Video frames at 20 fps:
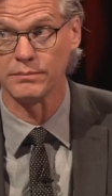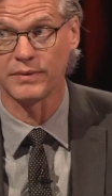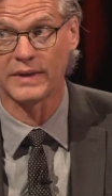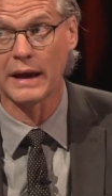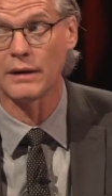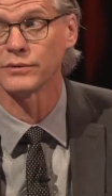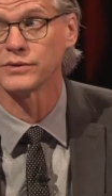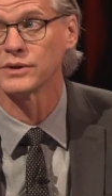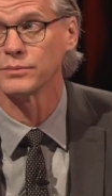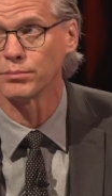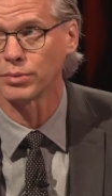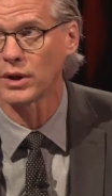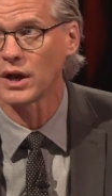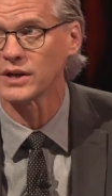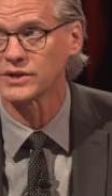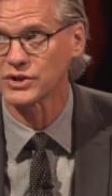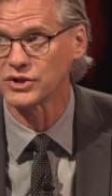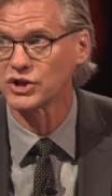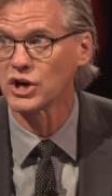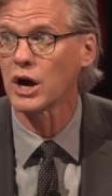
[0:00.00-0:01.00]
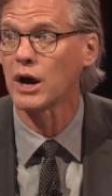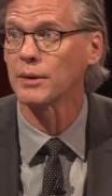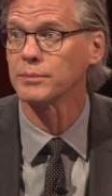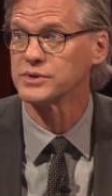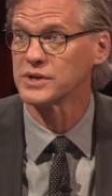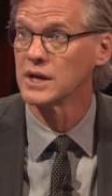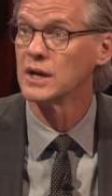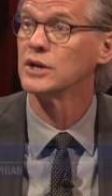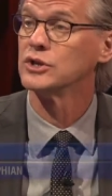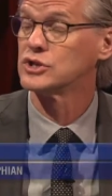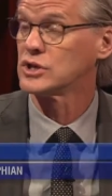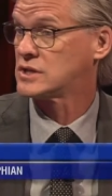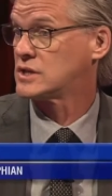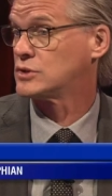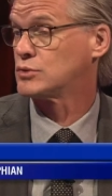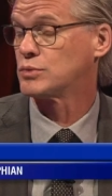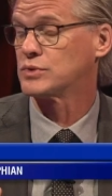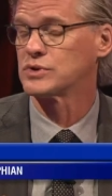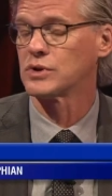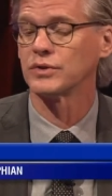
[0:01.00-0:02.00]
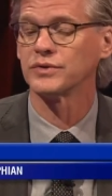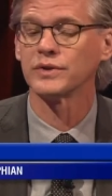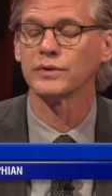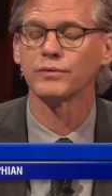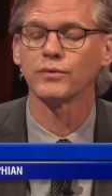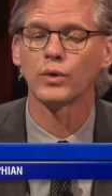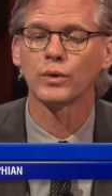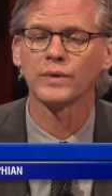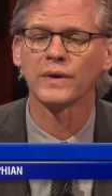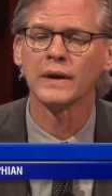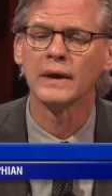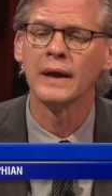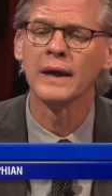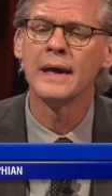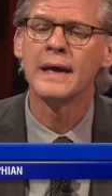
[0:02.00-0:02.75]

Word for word: thousand plus jobs just as a result of the Ford thing.